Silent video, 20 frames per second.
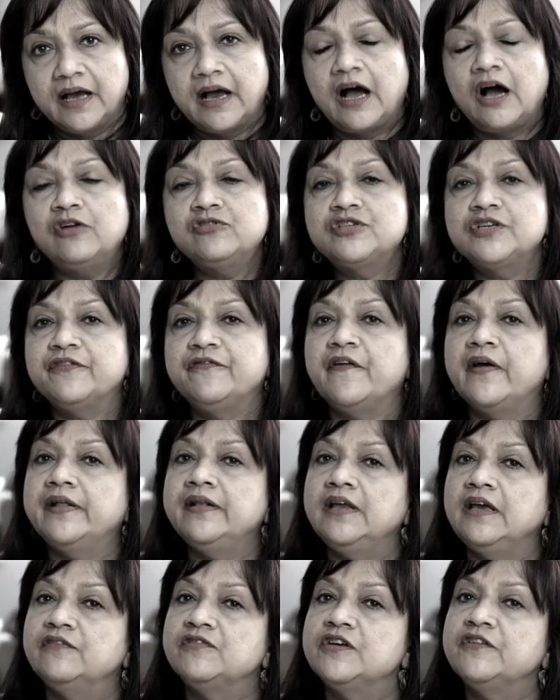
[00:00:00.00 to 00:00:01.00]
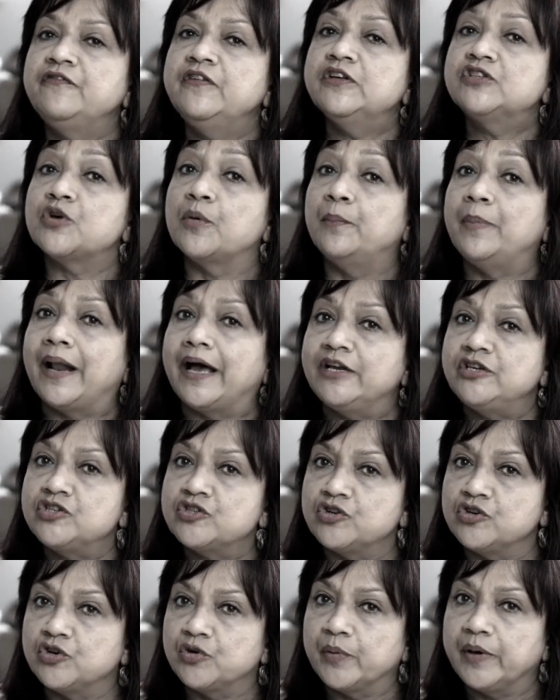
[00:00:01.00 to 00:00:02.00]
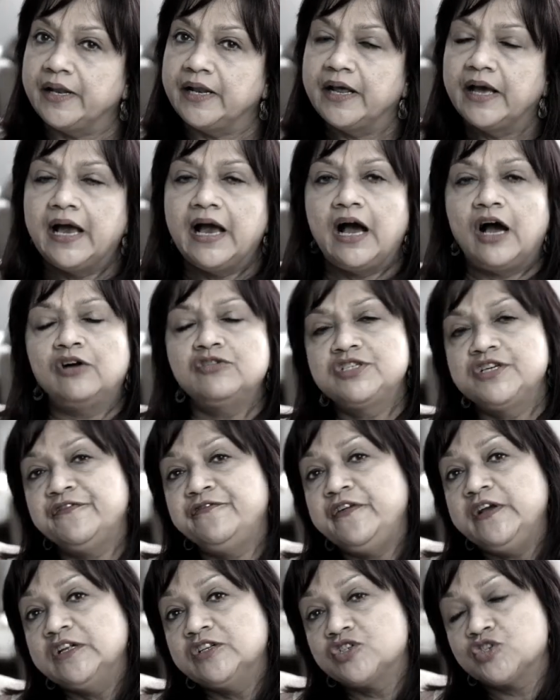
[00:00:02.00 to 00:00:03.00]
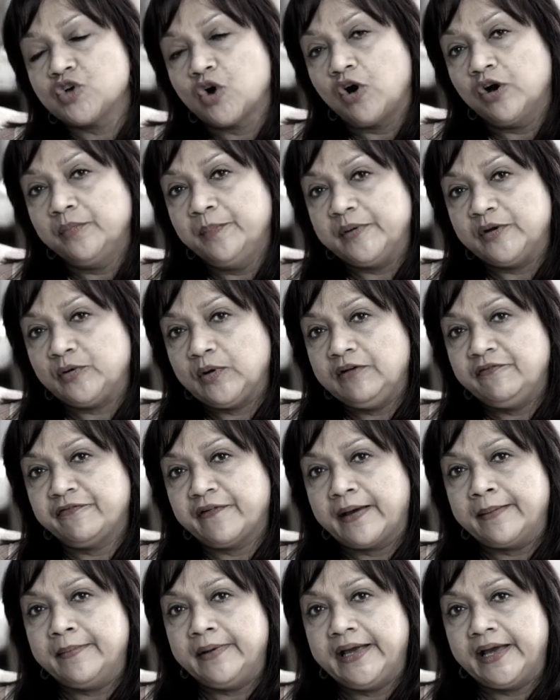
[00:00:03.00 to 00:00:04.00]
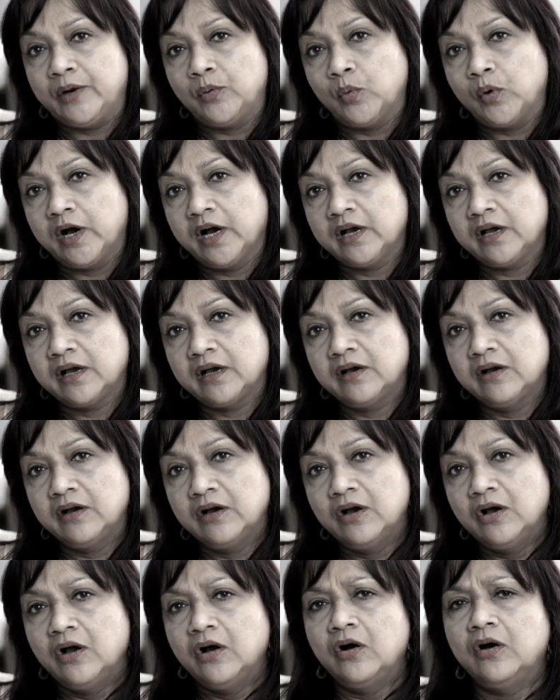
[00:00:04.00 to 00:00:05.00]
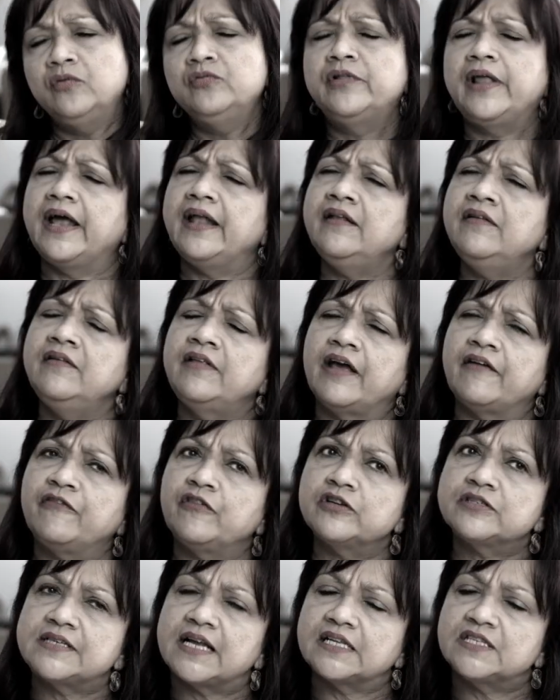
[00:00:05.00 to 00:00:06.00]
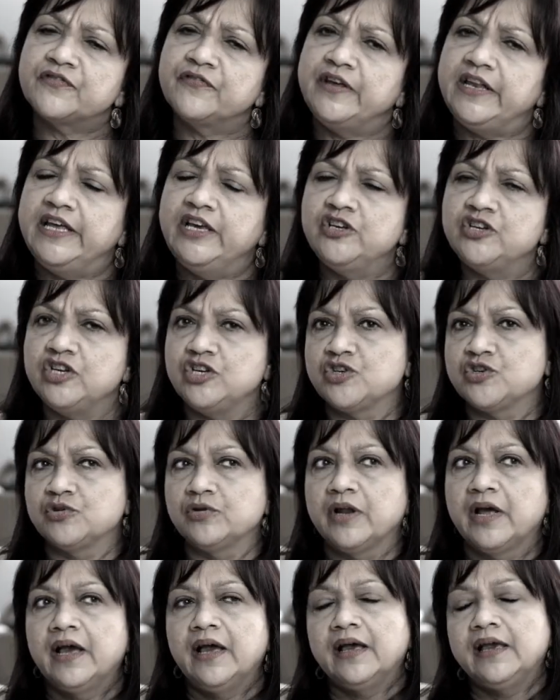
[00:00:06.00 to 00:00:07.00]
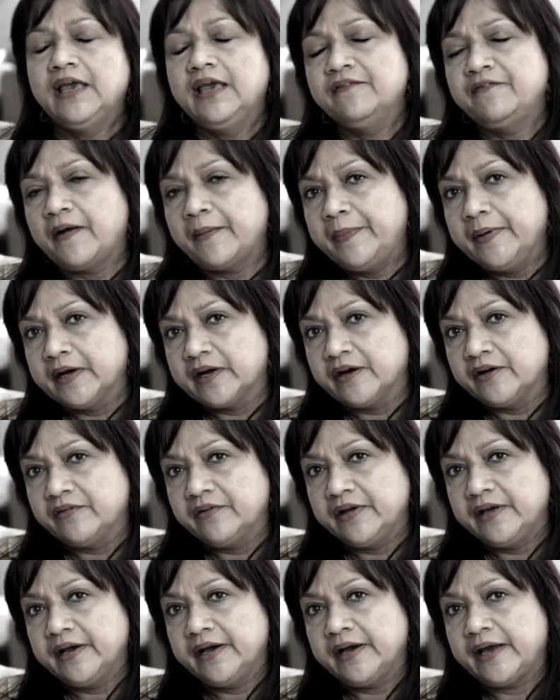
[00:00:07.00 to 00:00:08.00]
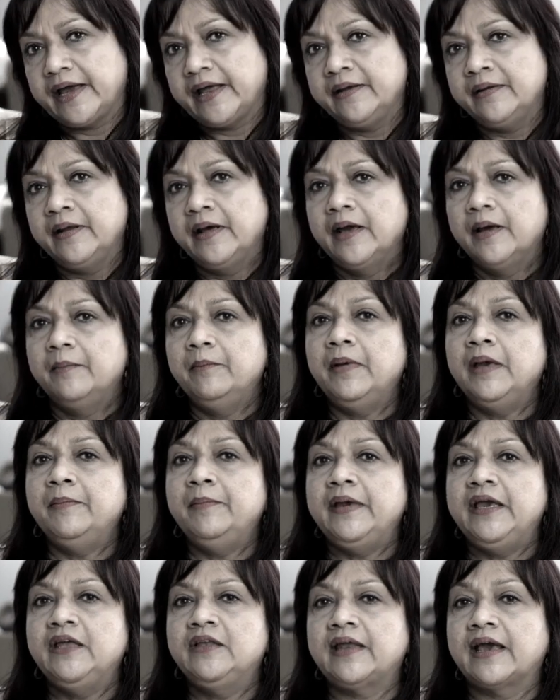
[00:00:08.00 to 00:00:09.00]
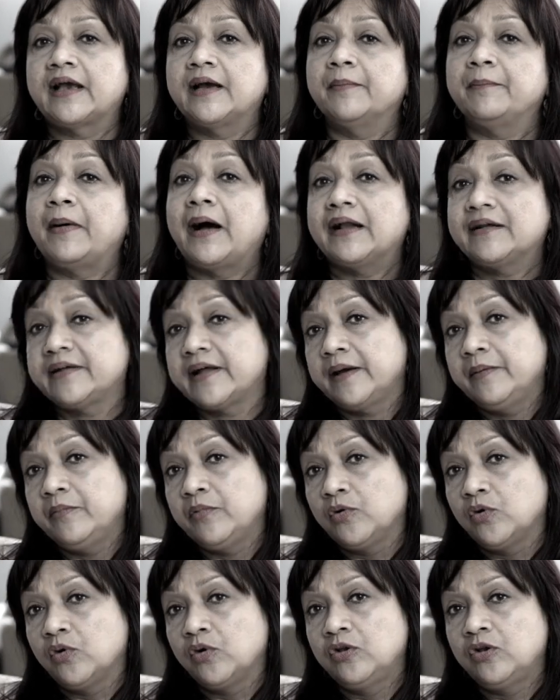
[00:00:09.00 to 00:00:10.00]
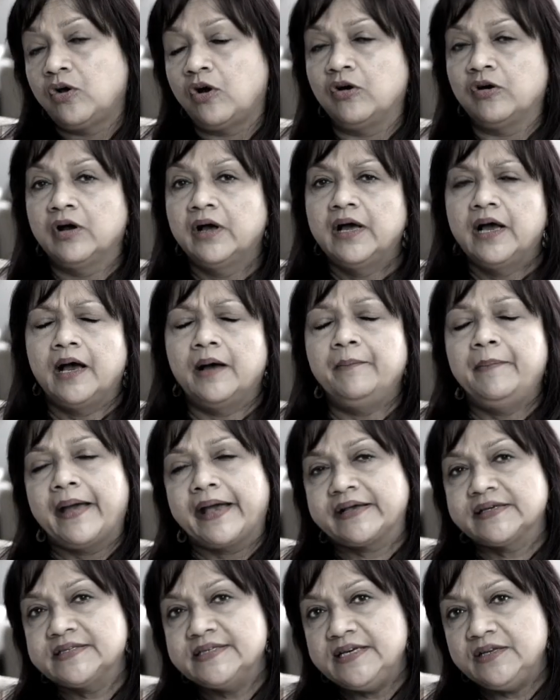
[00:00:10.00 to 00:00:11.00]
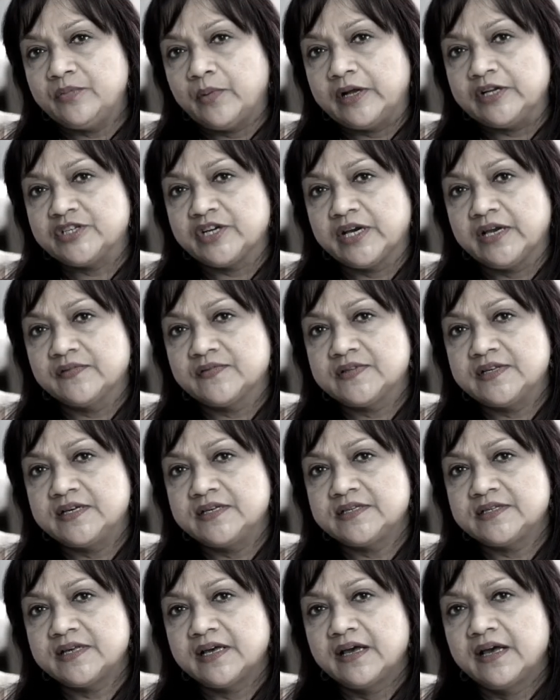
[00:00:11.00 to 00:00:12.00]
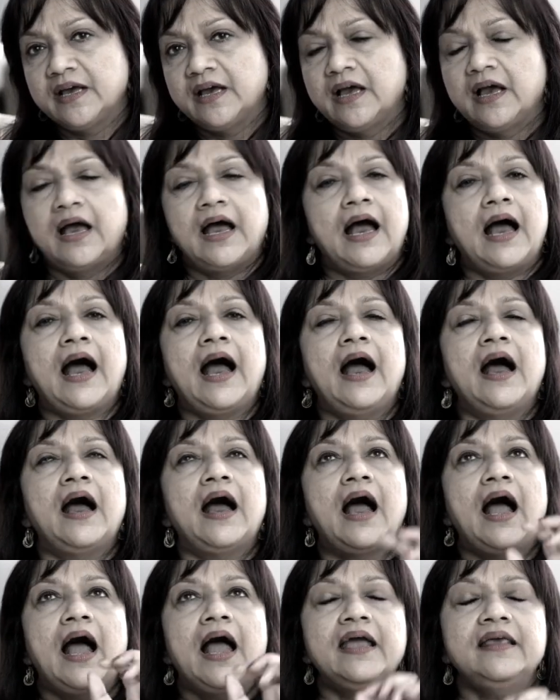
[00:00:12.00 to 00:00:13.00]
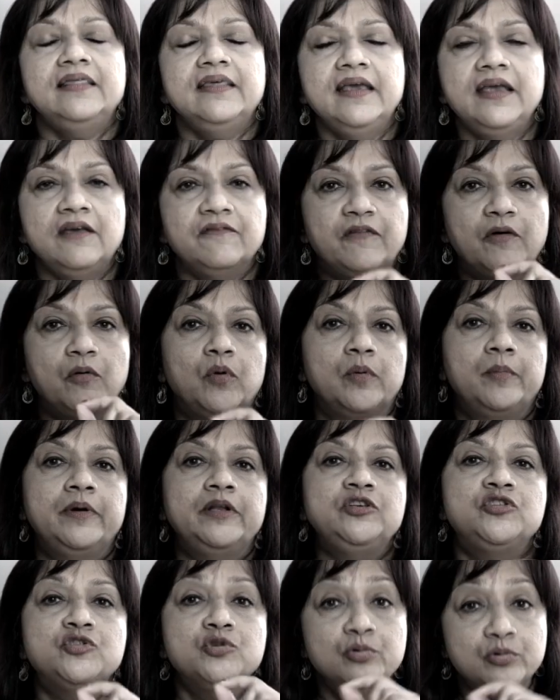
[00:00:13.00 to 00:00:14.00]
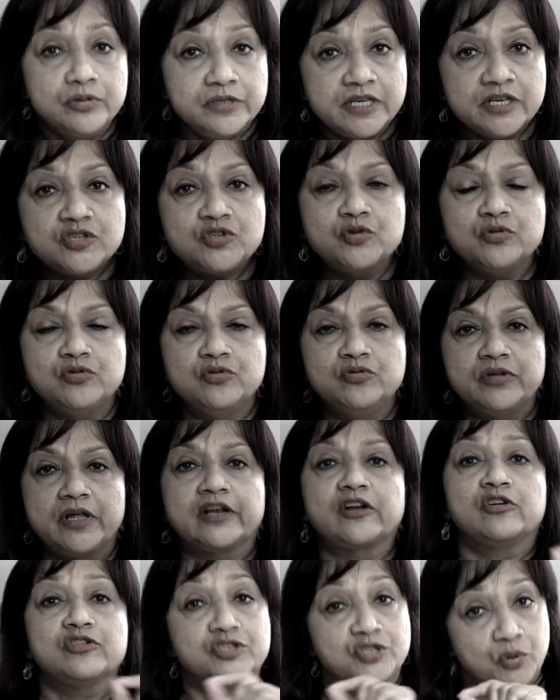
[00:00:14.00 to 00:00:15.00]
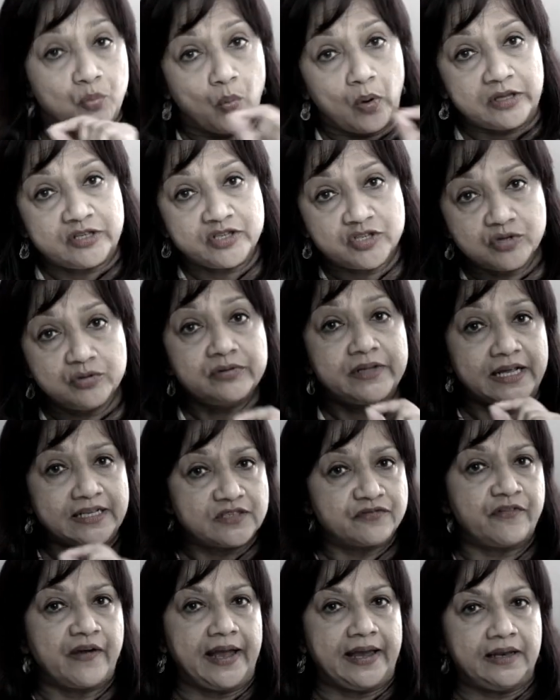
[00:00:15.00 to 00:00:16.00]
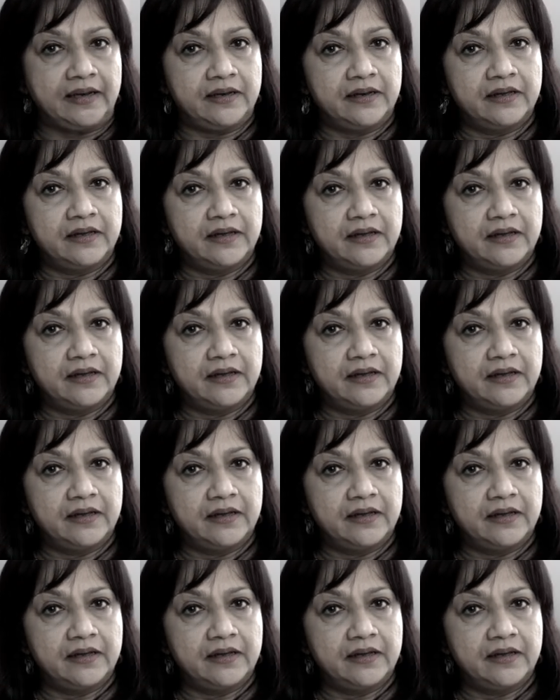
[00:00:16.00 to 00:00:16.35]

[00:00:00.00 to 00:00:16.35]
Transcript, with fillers: how she when if she feels obliged to do it how she feels torn between family and work who then therefore starts feeling she should give up her career and maybe take a part-time role or a back seat while she gives this i think if woman chooses to do that because she wants to that's fine